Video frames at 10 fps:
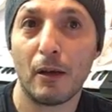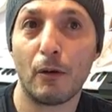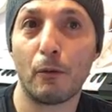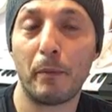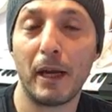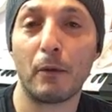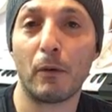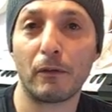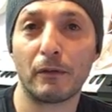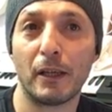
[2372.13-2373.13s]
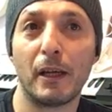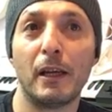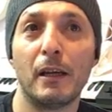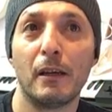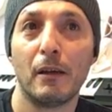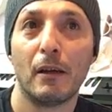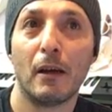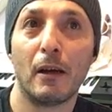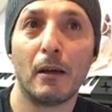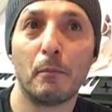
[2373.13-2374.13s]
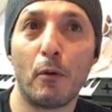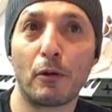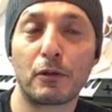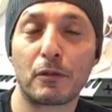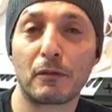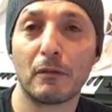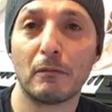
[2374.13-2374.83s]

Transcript: of being one of the most